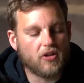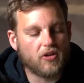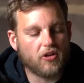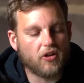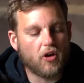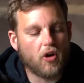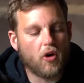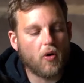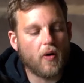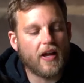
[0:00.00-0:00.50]
to
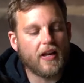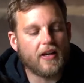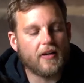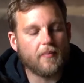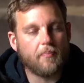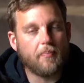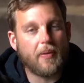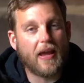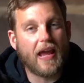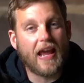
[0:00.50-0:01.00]
go
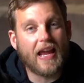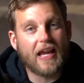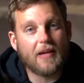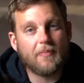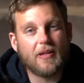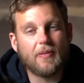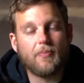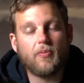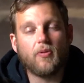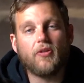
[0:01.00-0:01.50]
and pay
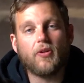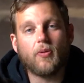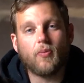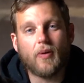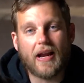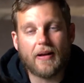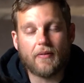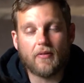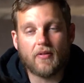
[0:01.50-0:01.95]
people to write